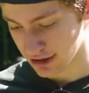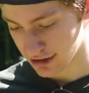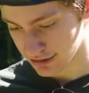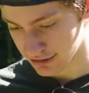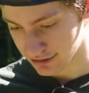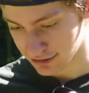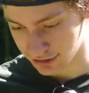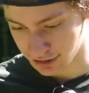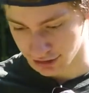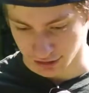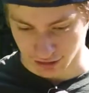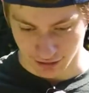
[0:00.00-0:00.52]

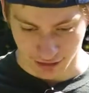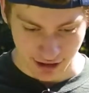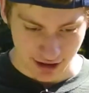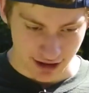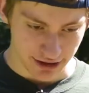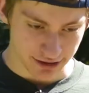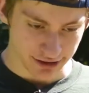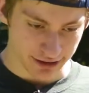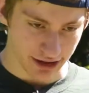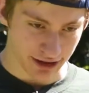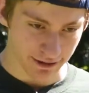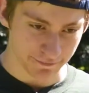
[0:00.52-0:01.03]
So
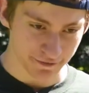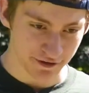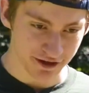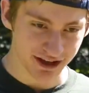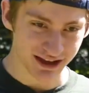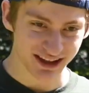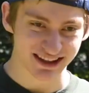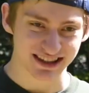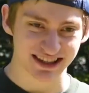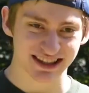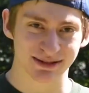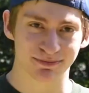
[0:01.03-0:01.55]
if you
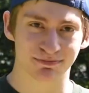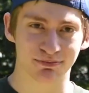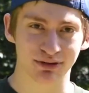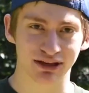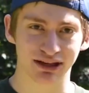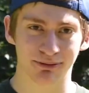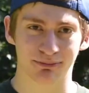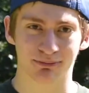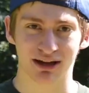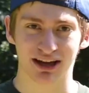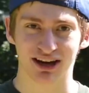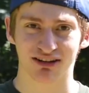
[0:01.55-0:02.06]
get
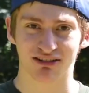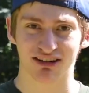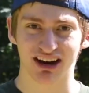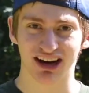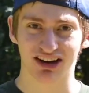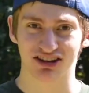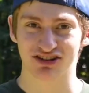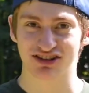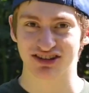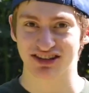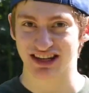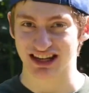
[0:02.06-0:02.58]
bit by a
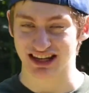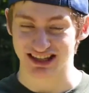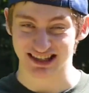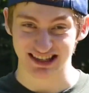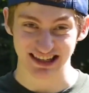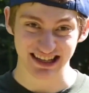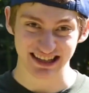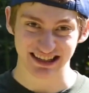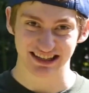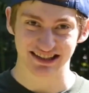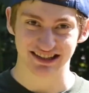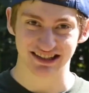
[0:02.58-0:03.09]
rattlesnake, it's
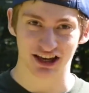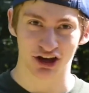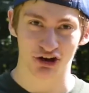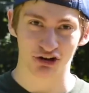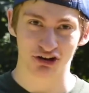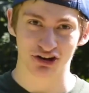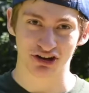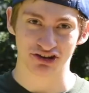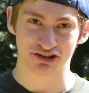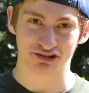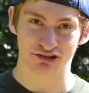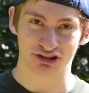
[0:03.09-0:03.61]
easy to tell
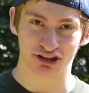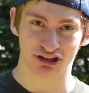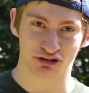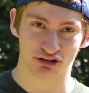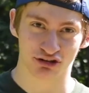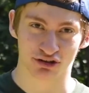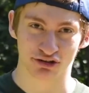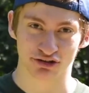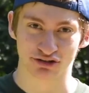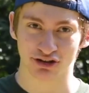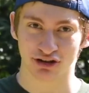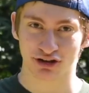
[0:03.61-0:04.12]
because their tail
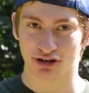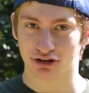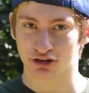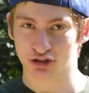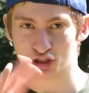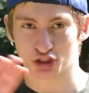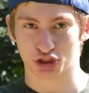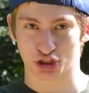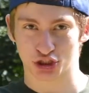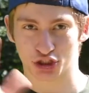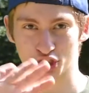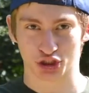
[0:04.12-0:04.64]
goes
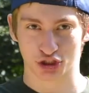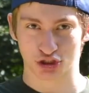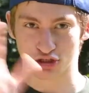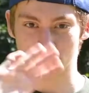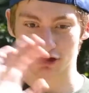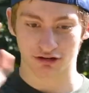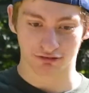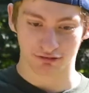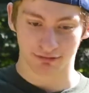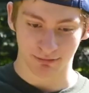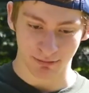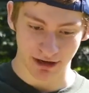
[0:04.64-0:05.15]
shh
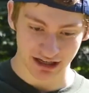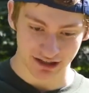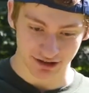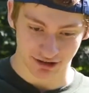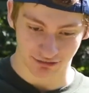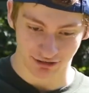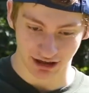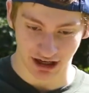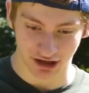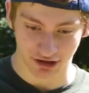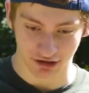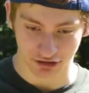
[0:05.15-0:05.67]
and makes a
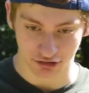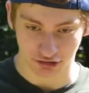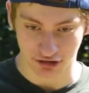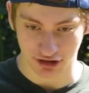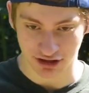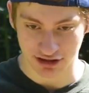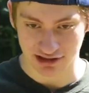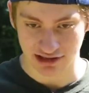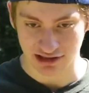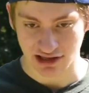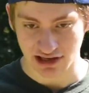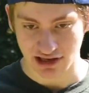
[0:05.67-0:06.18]
rattle noise.